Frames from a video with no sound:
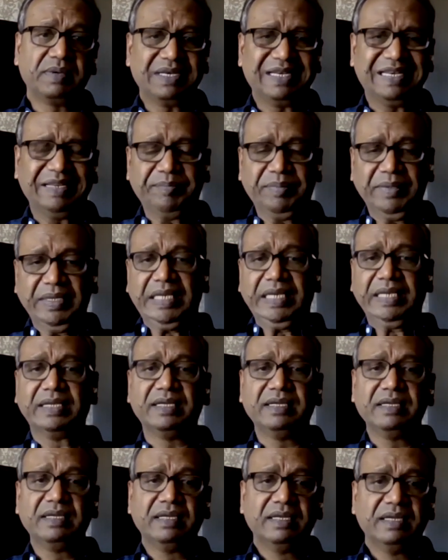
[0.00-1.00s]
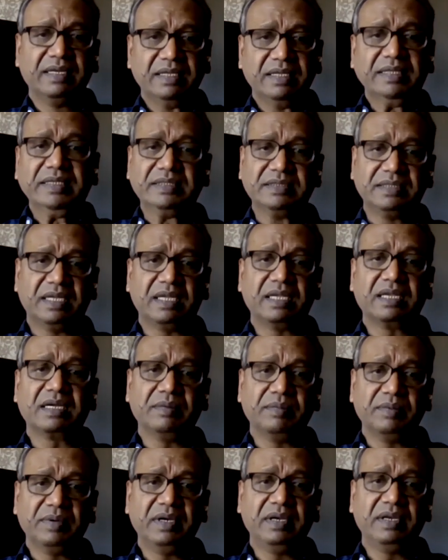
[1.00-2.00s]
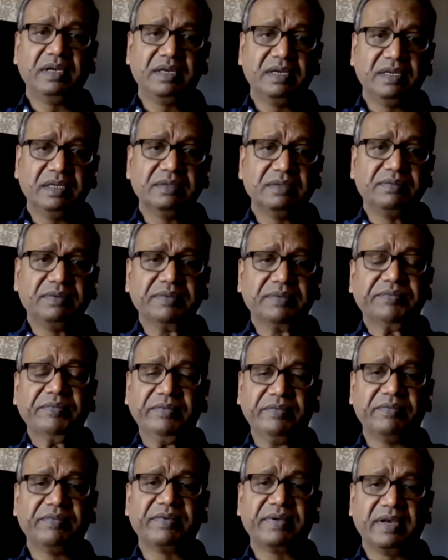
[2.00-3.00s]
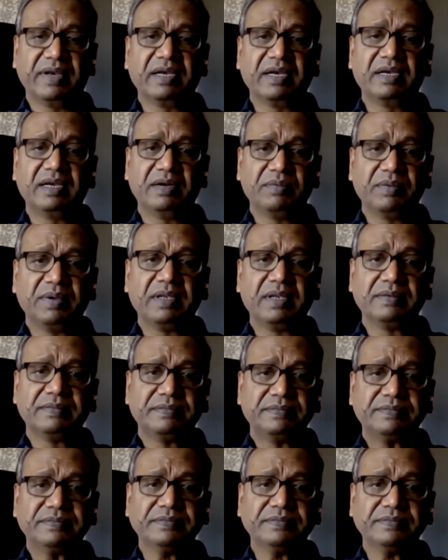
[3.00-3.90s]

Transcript: But typically, these are communities we, we've connected with.